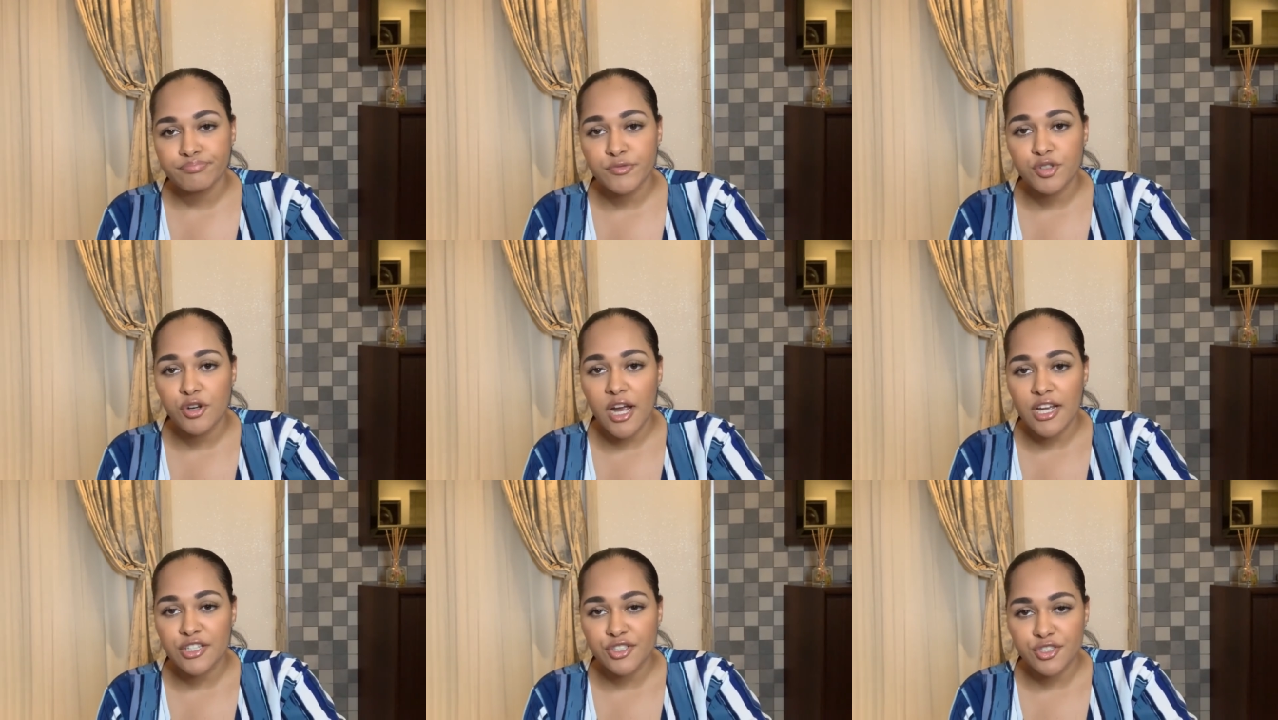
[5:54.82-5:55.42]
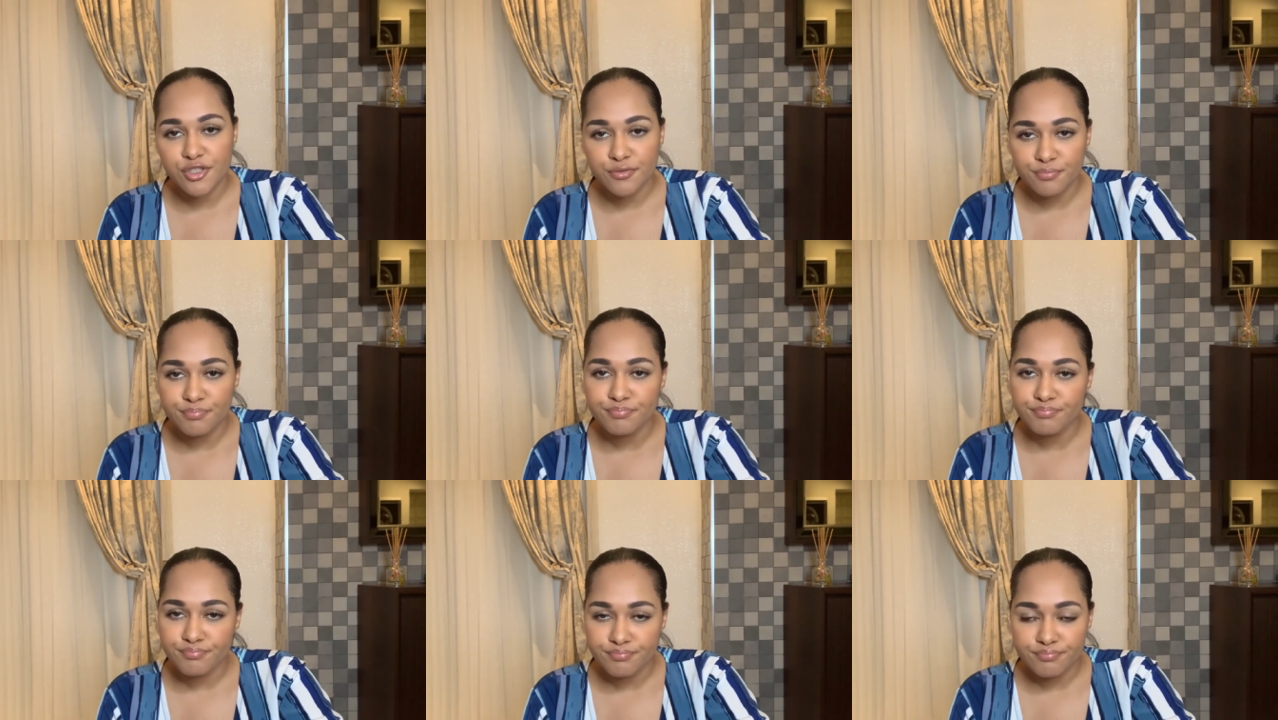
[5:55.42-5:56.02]
Trash.
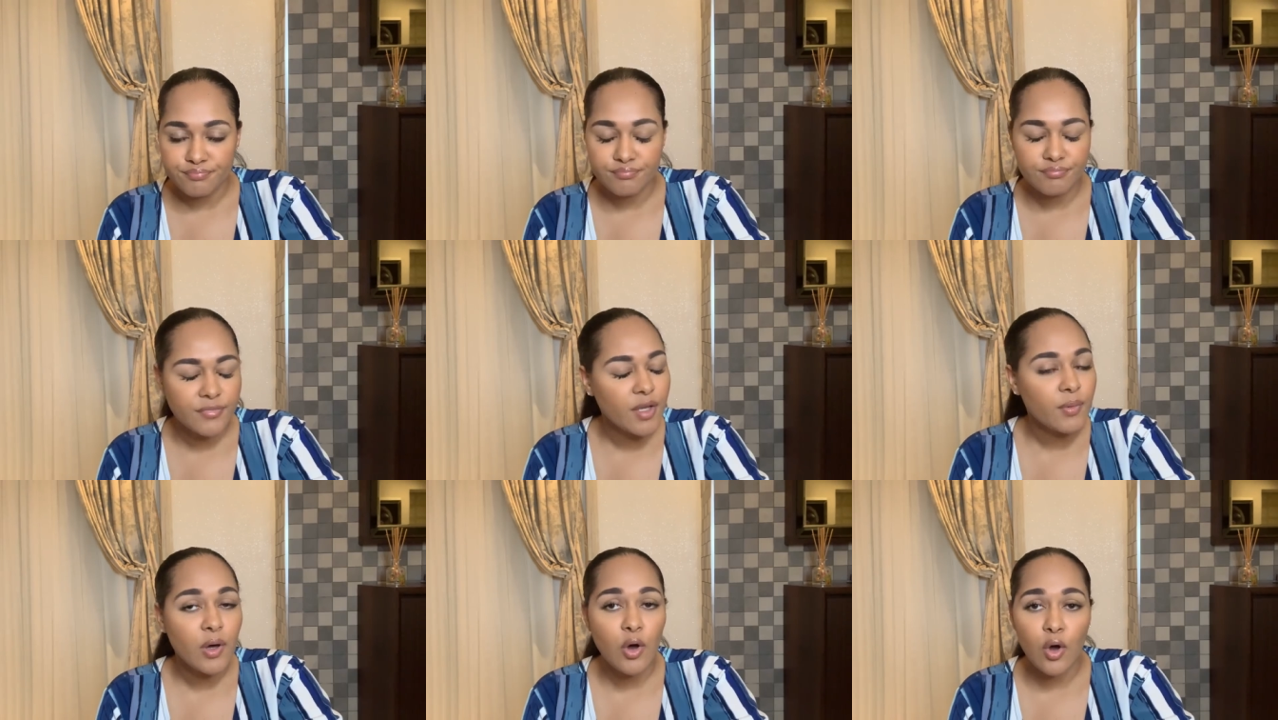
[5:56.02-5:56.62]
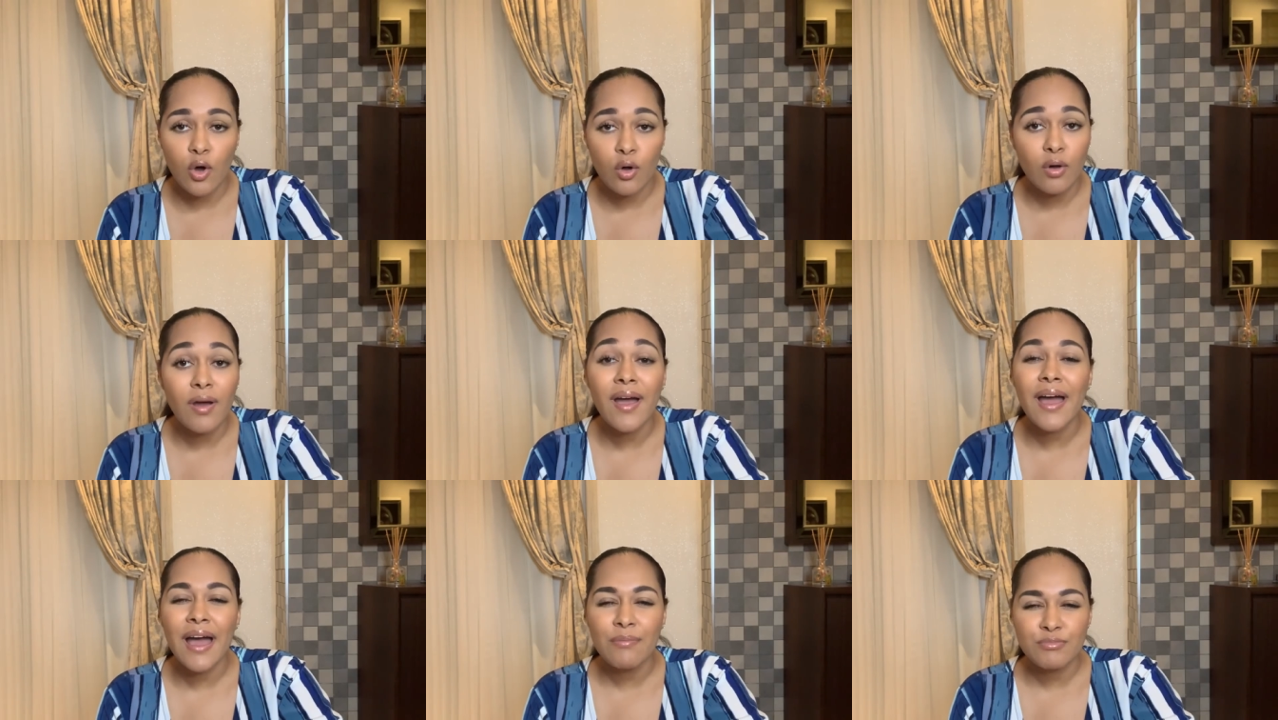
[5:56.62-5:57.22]
They were
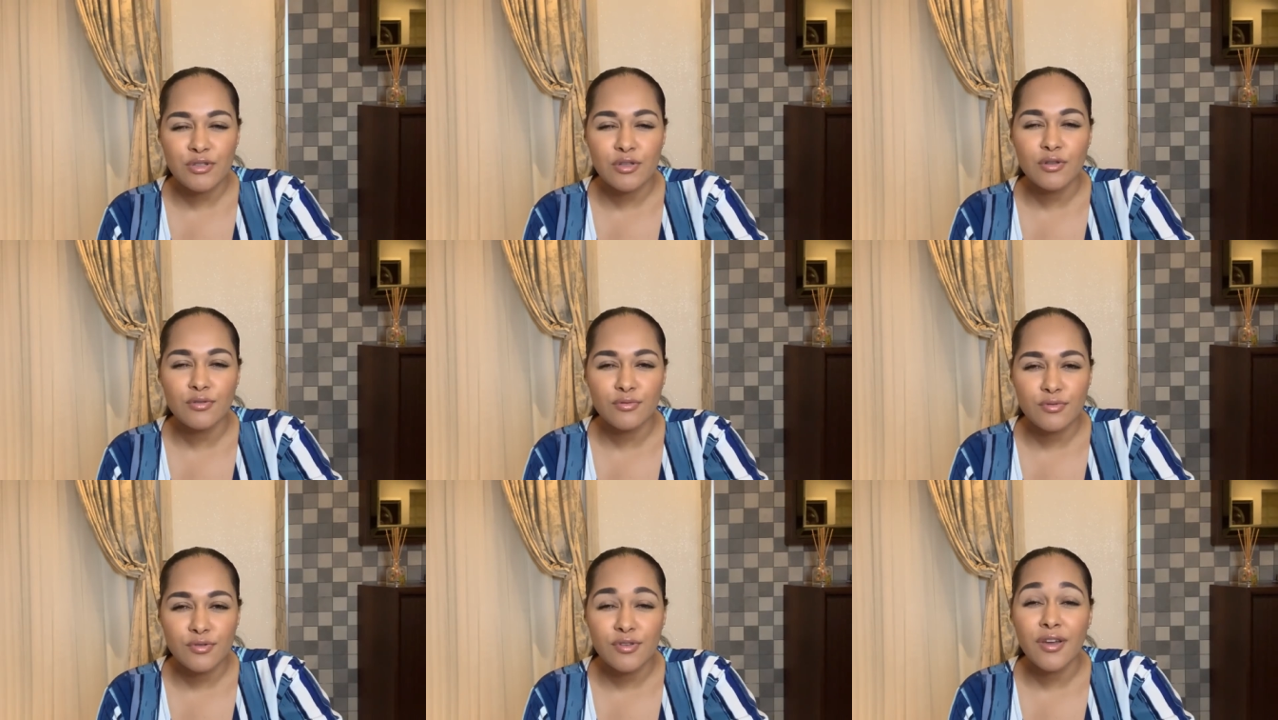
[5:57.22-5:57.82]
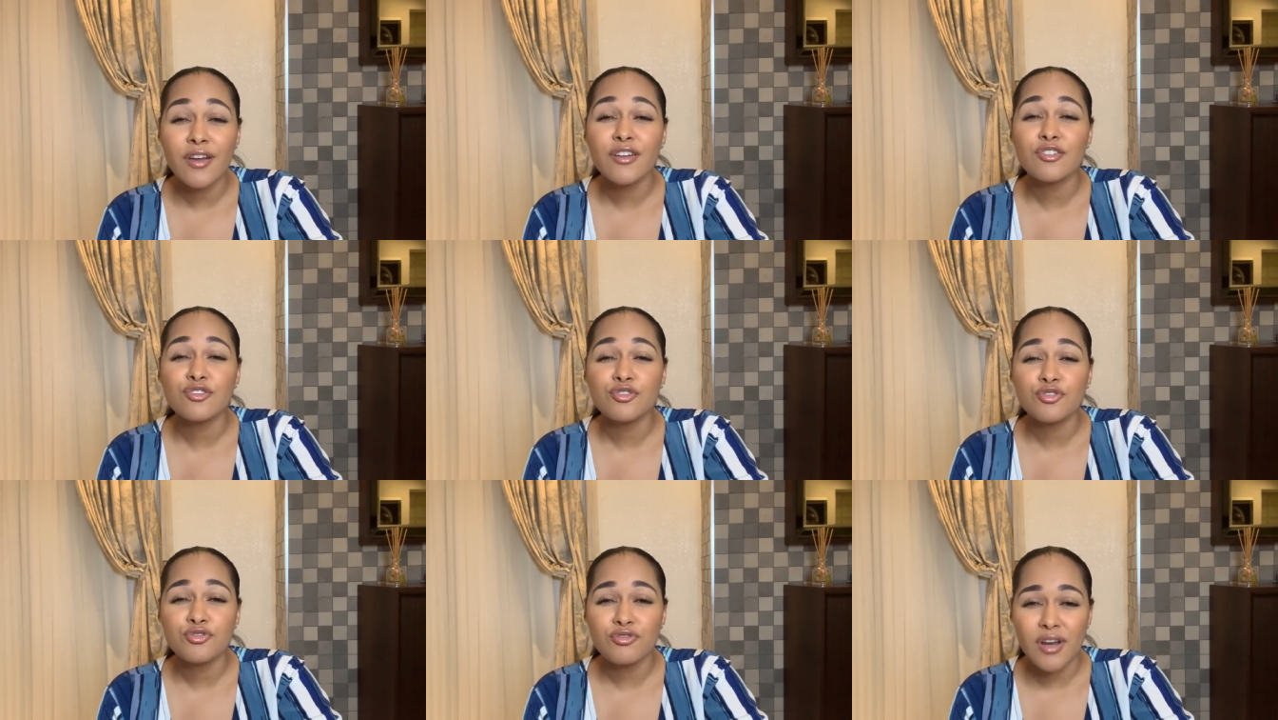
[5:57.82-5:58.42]
all absolute
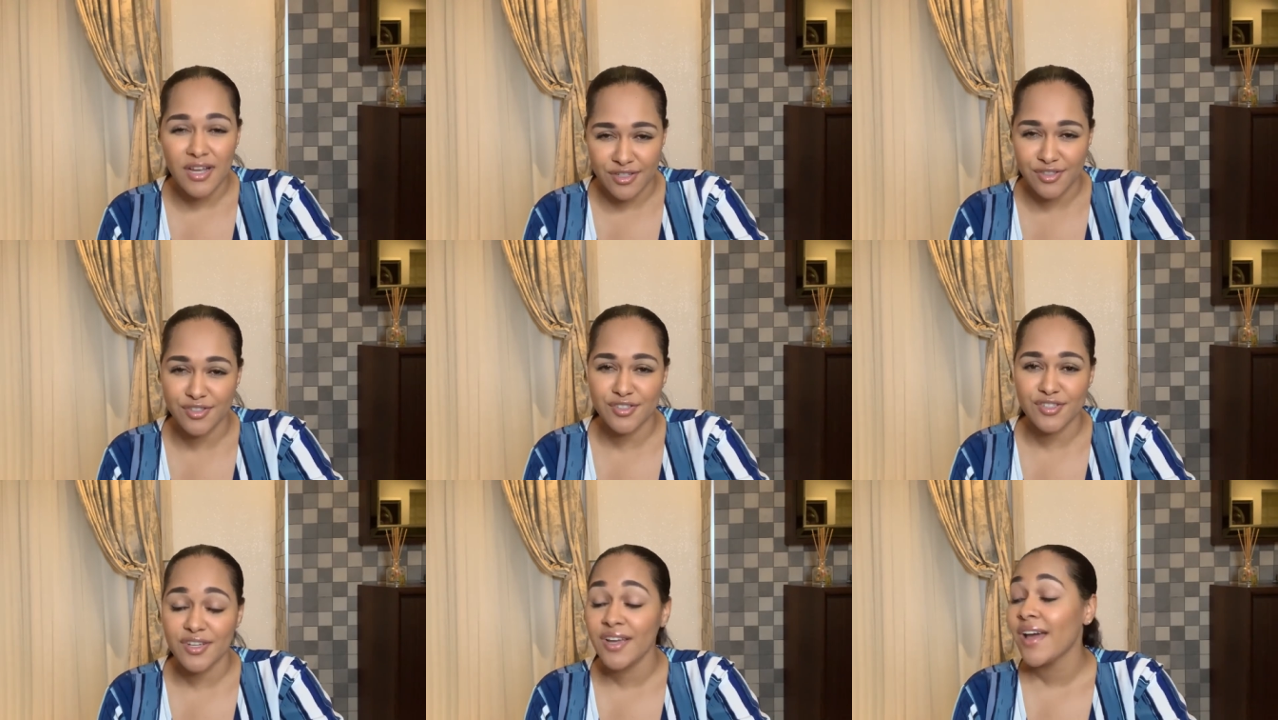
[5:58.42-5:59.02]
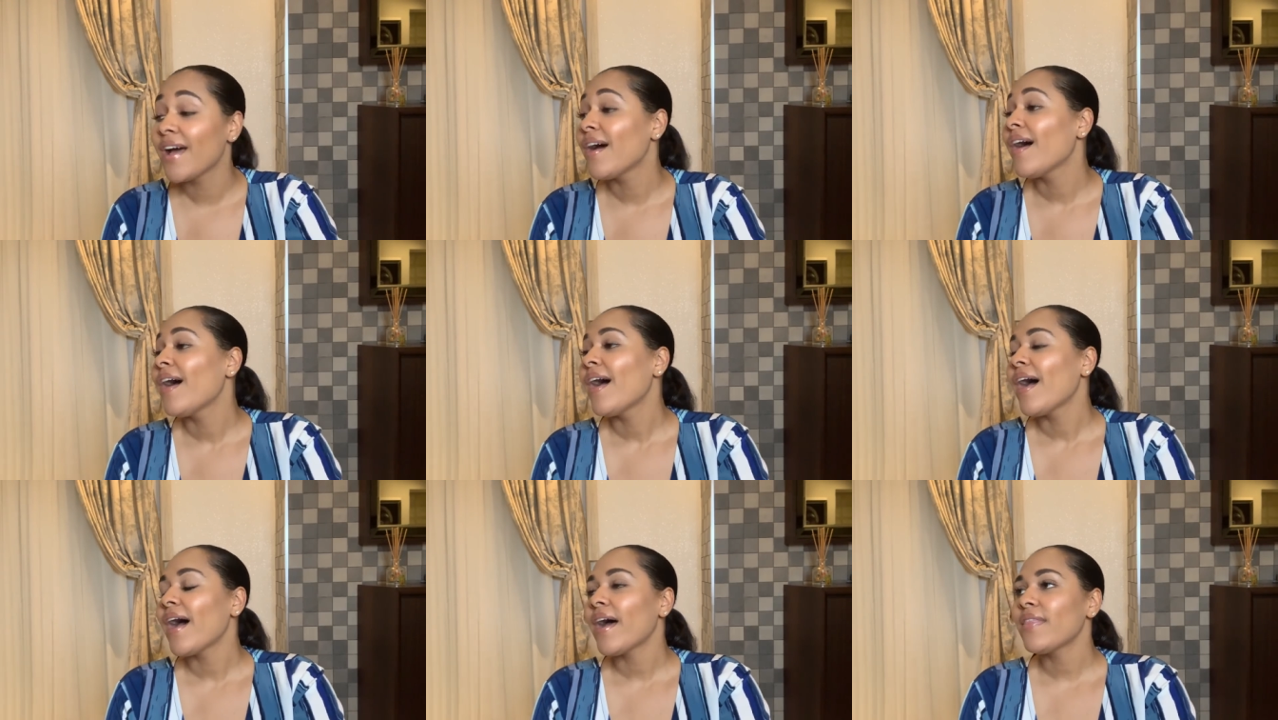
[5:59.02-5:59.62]
trash.
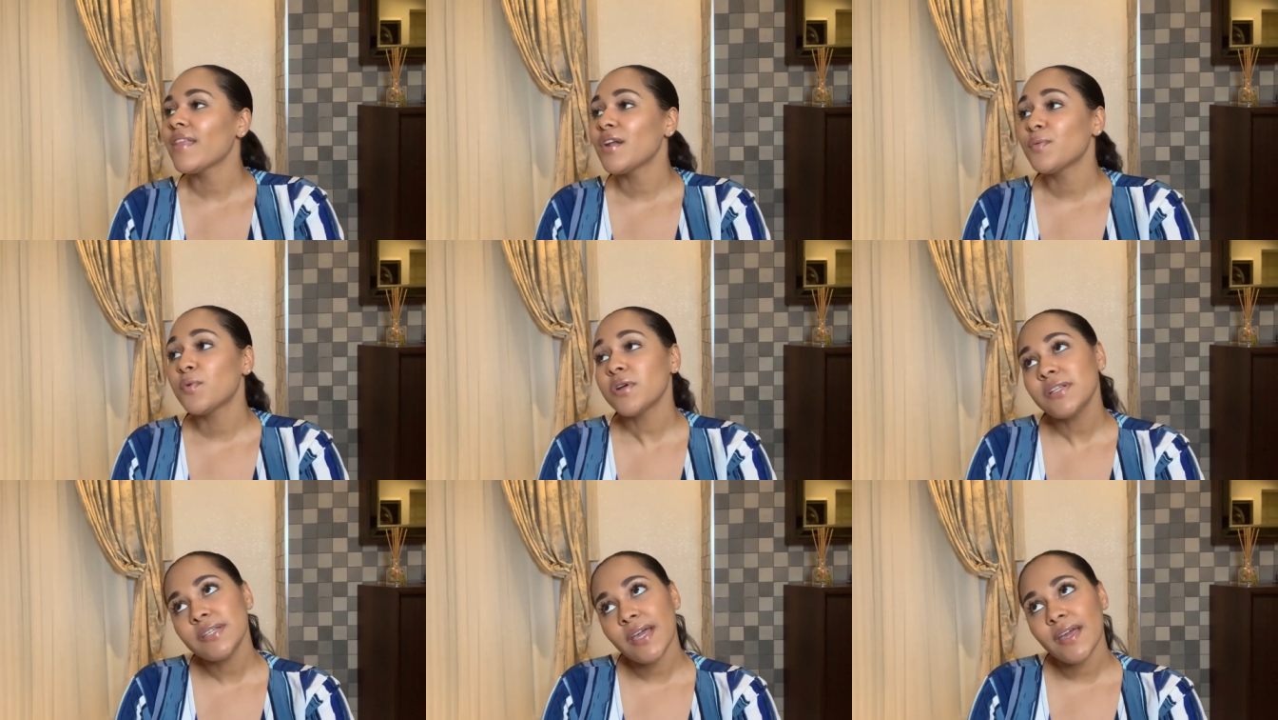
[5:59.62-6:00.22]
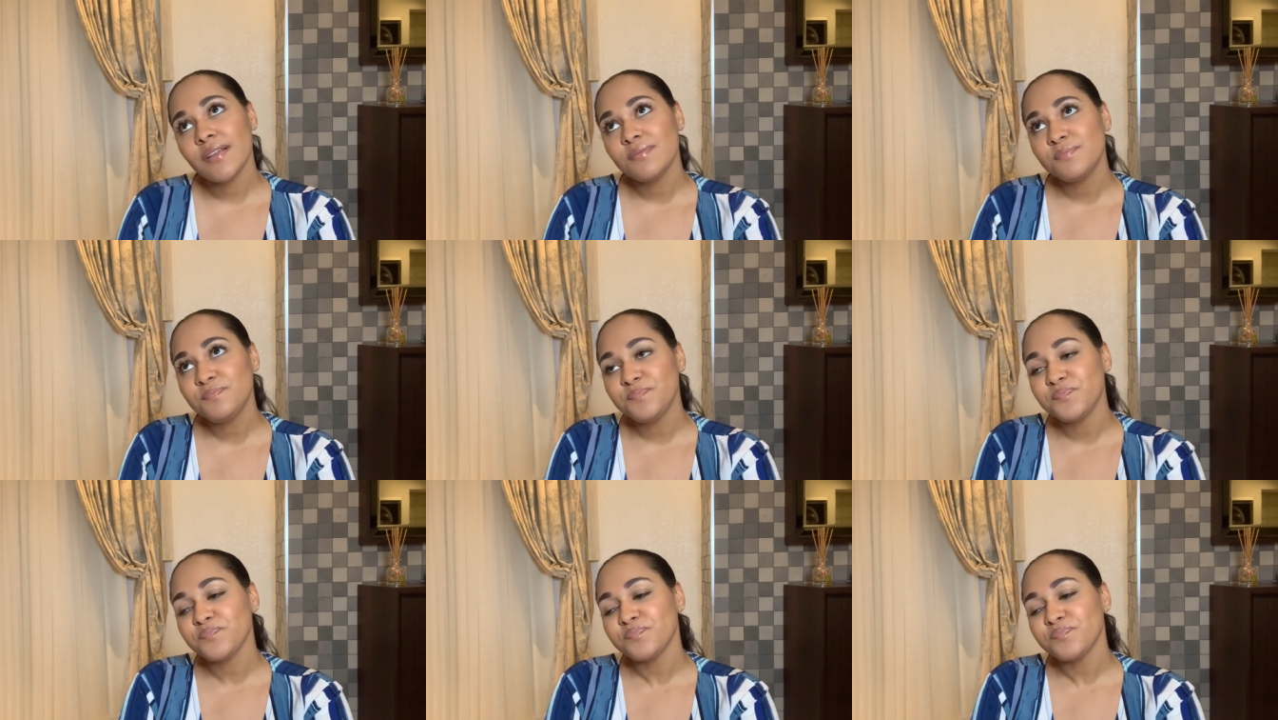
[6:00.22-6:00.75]
And then one day,